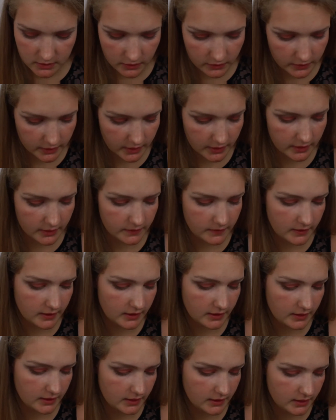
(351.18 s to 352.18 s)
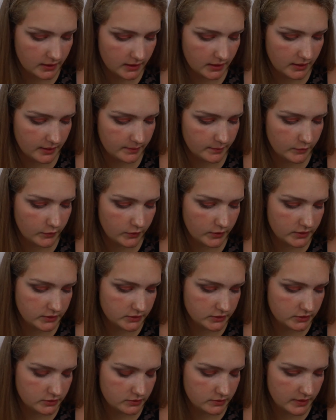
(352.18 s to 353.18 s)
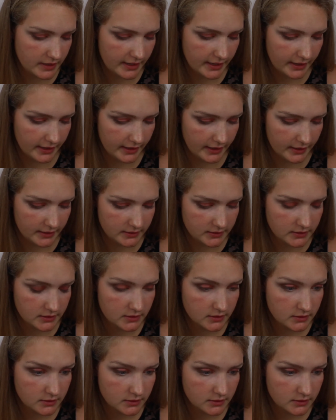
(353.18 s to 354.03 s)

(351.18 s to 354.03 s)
Okay, and then I think I'm going to add